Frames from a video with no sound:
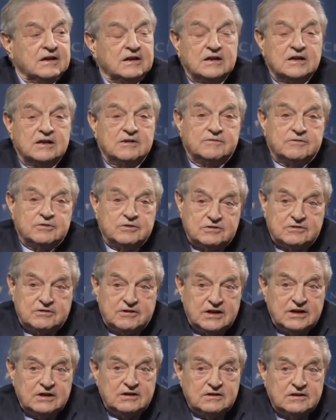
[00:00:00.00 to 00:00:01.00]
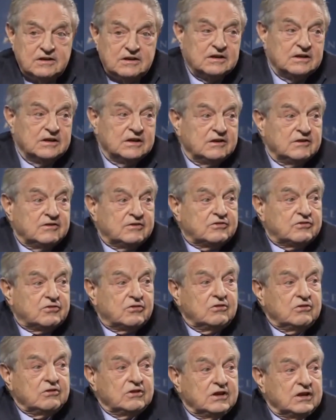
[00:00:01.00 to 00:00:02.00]
If the trend is
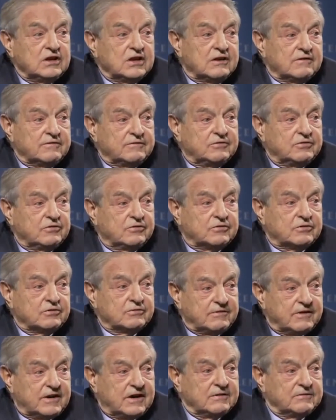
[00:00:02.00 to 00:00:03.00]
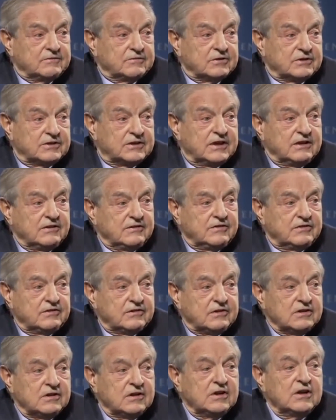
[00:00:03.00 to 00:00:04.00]
strong enough to survive the
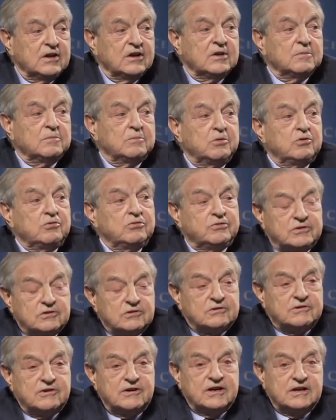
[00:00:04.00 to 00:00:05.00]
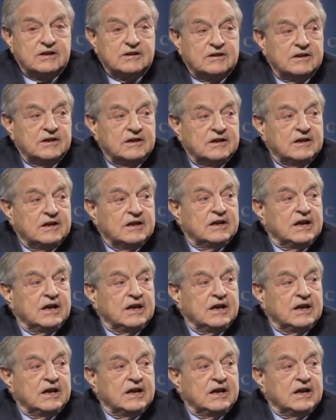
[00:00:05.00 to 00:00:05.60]
test, both the trend